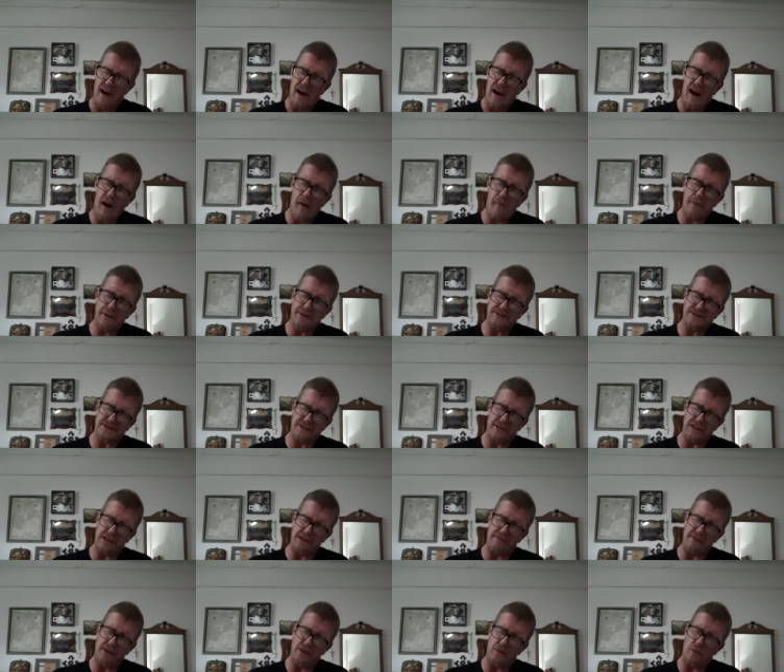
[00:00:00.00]
Help us to
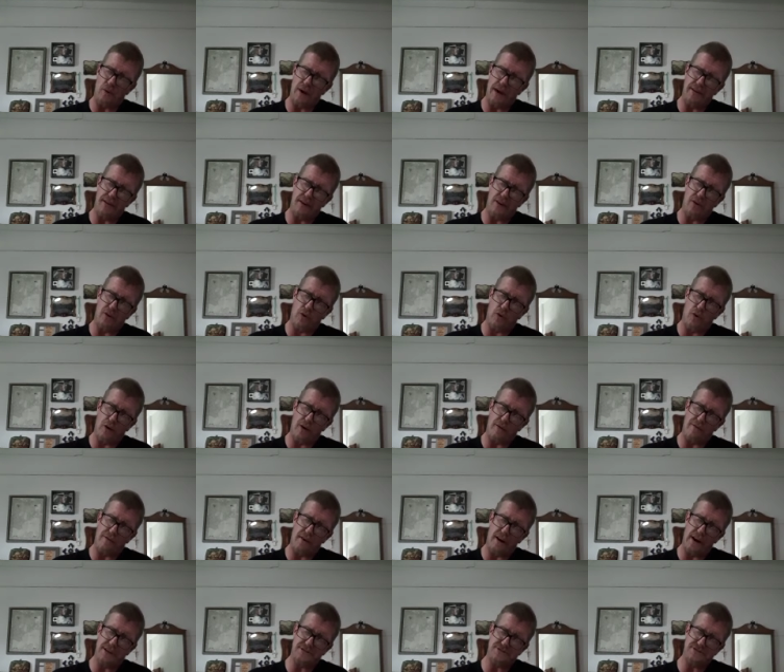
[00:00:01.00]
live in a way that
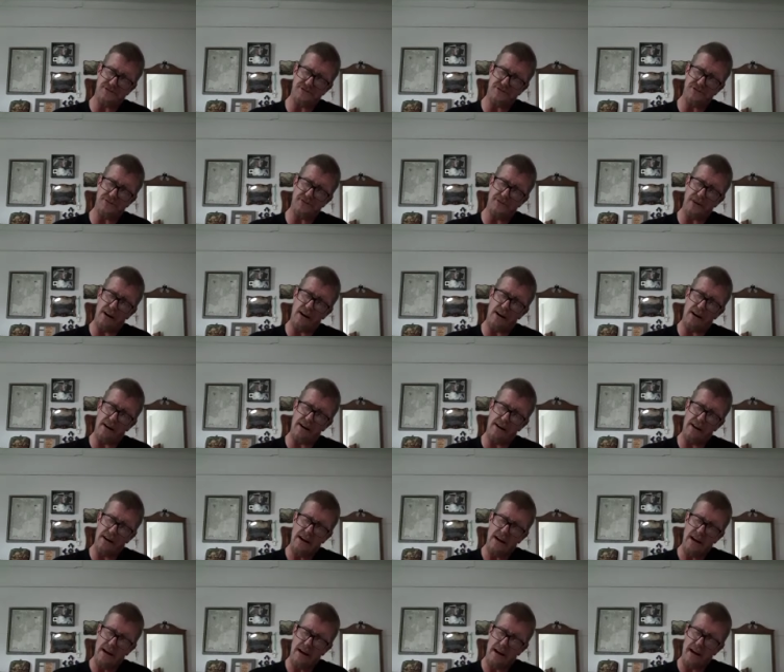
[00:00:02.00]
glorifies you, God.
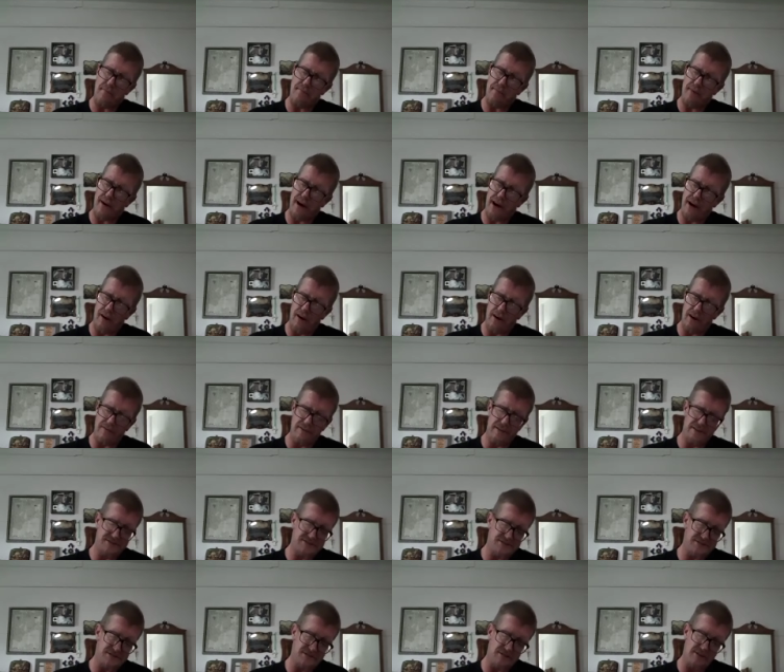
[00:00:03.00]
And I pray all of
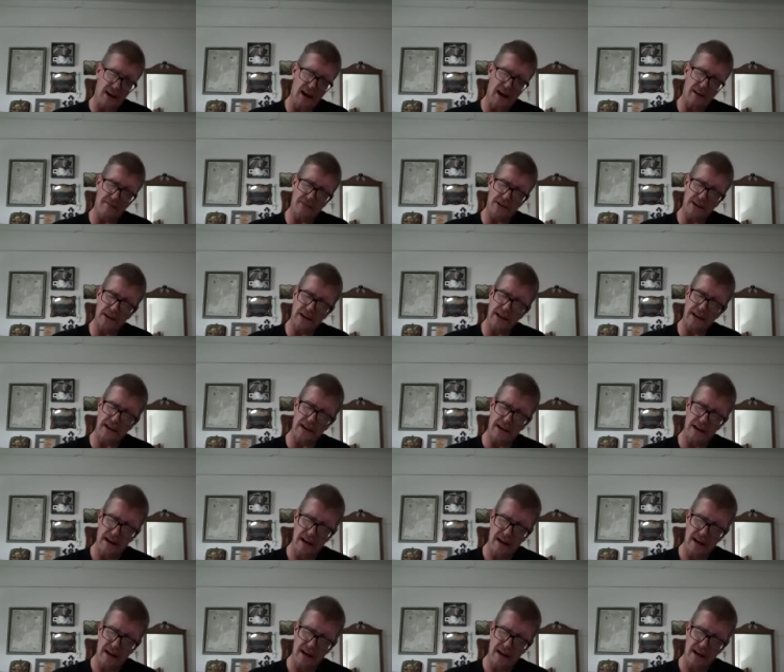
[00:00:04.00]
this in your heavenly